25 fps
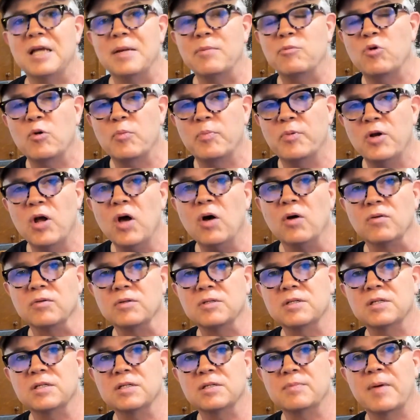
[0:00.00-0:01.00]
group of
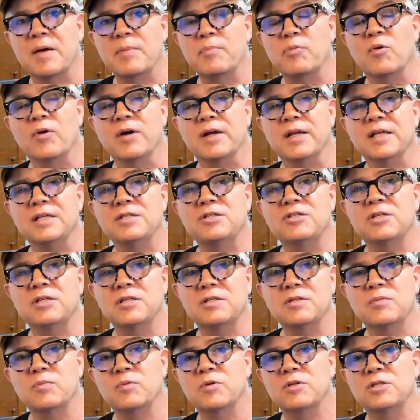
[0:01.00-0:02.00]
notes, is my point. It's
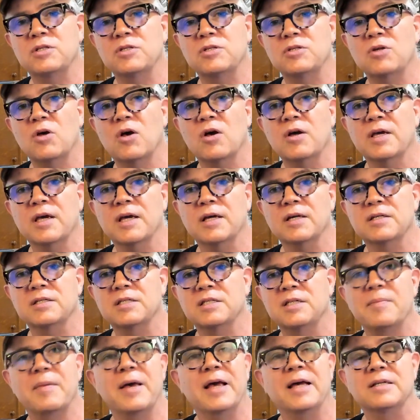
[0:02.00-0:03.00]
just, we're just talking
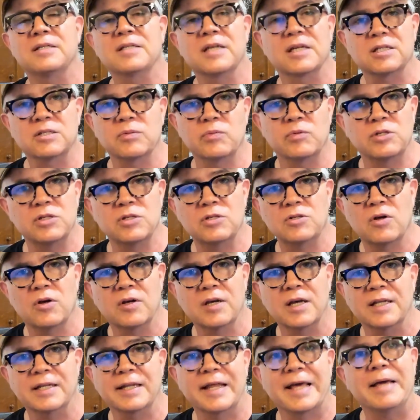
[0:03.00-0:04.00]
semantics. We're just
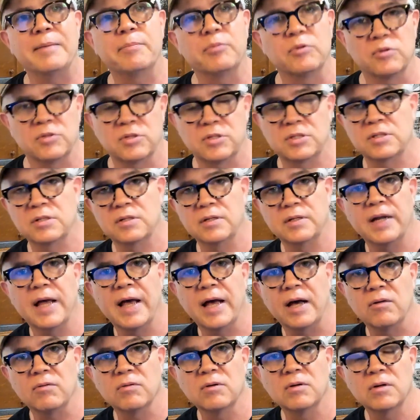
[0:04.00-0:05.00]
talking labels
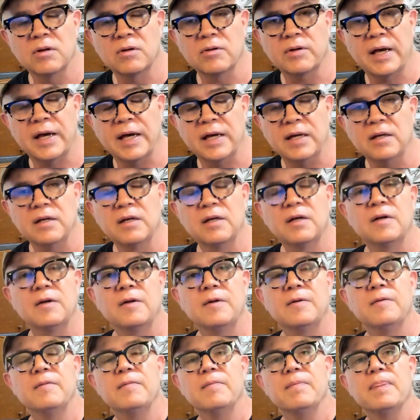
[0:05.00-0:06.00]
now, okay?
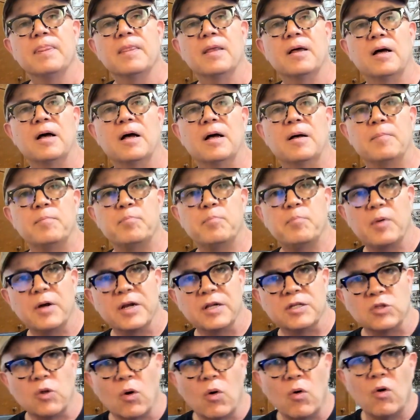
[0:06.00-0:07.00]
but
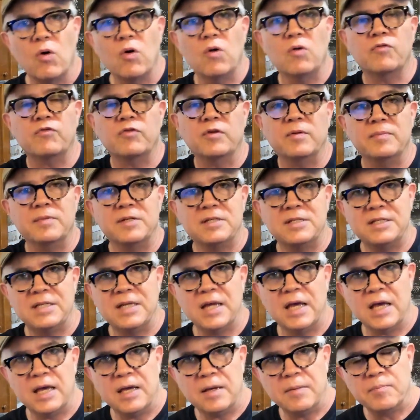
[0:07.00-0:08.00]
it's all from the
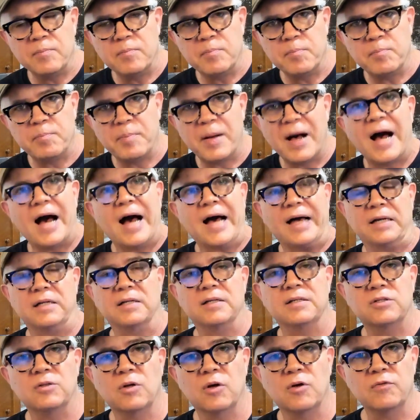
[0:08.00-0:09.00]
same pot.
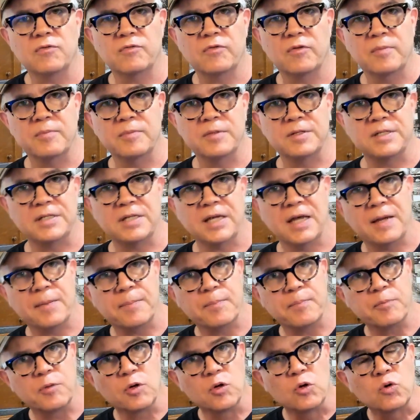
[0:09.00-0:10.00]
It's all from the
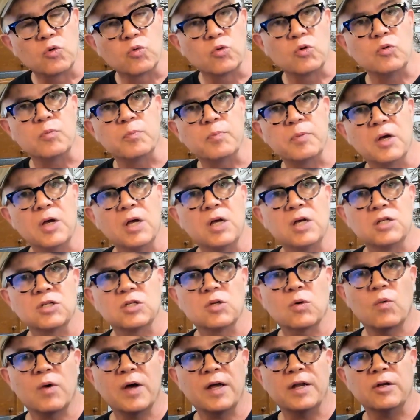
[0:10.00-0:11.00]
same group.
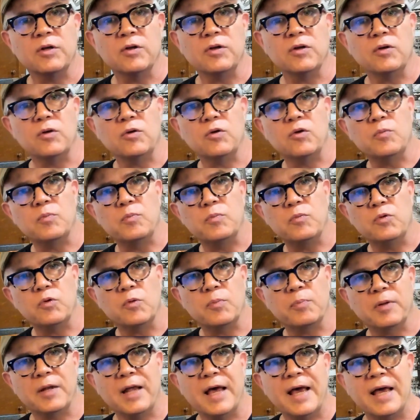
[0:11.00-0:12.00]
So when
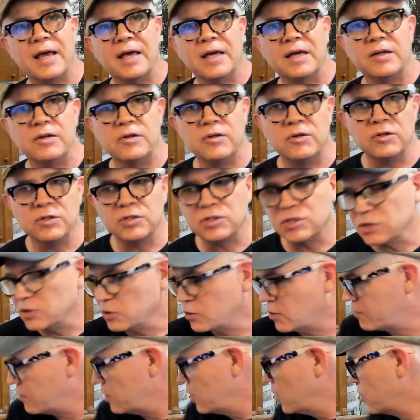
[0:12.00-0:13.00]
you're playing, and you can just
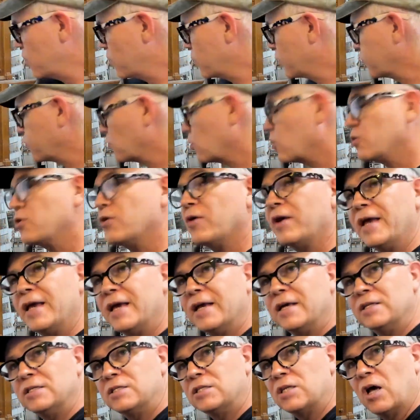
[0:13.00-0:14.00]
sort of throw your
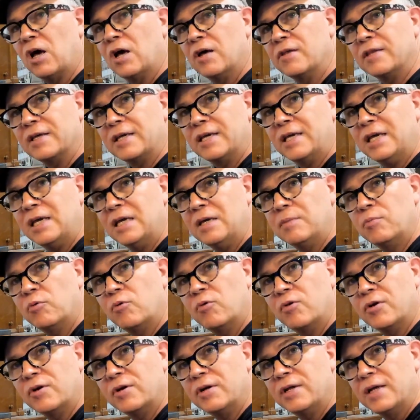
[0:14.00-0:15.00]
hands on the
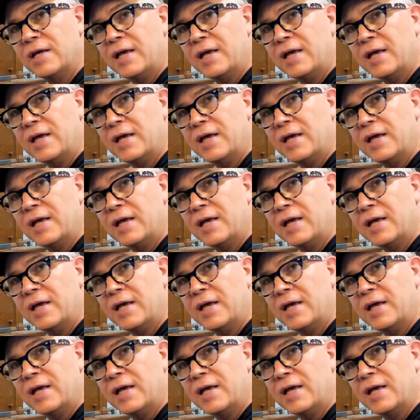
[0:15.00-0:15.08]
keyboard